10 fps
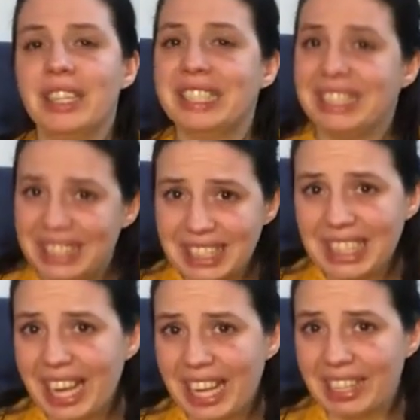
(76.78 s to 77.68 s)
knitting
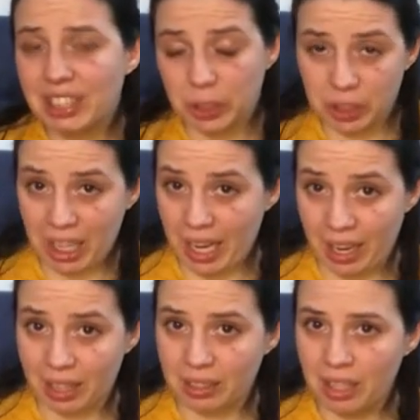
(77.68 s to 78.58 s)
and
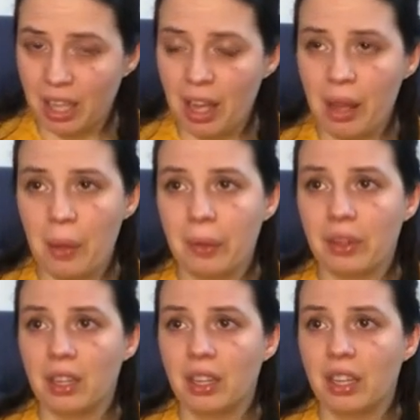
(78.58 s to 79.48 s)
crocheting,
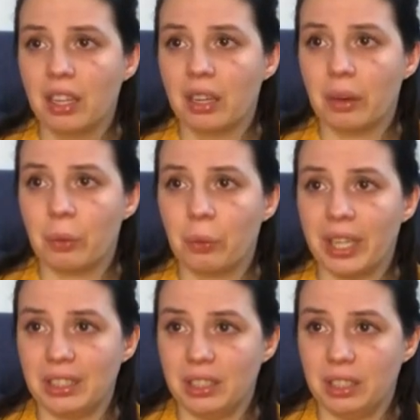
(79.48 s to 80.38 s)

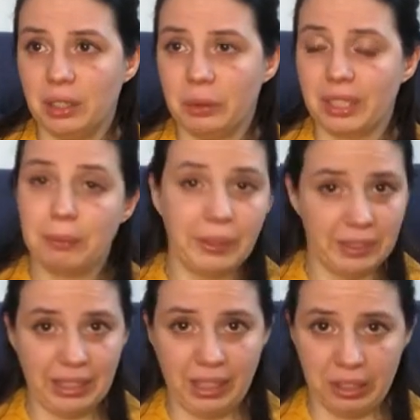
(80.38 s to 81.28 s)
when you
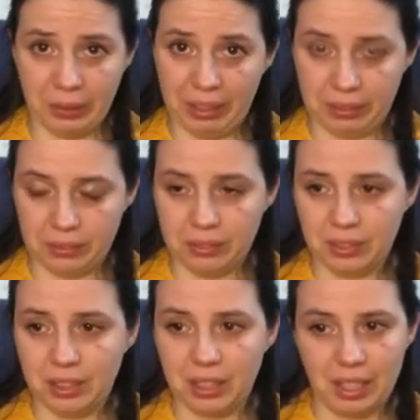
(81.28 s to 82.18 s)
experiencing grief,
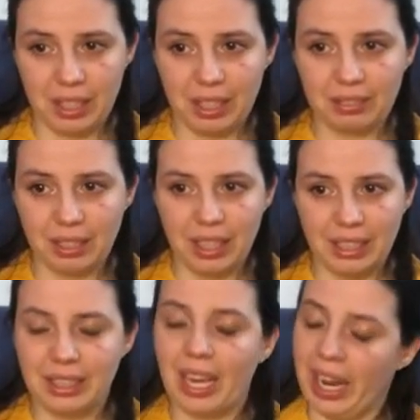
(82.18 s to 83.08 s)
it
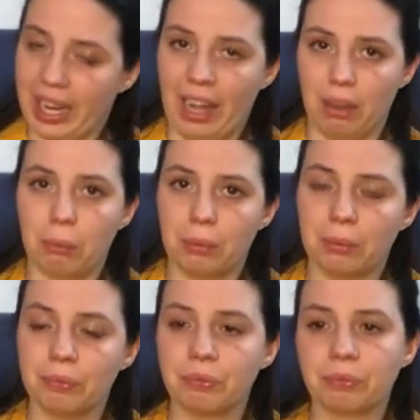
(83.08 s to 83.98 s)
can't help
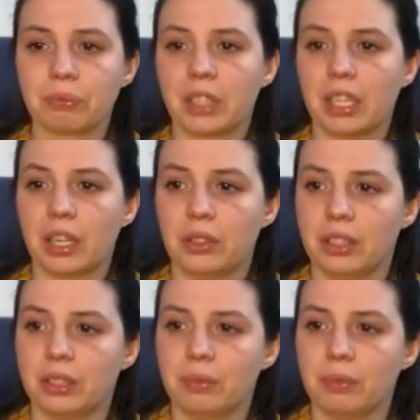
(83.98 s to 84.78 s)
because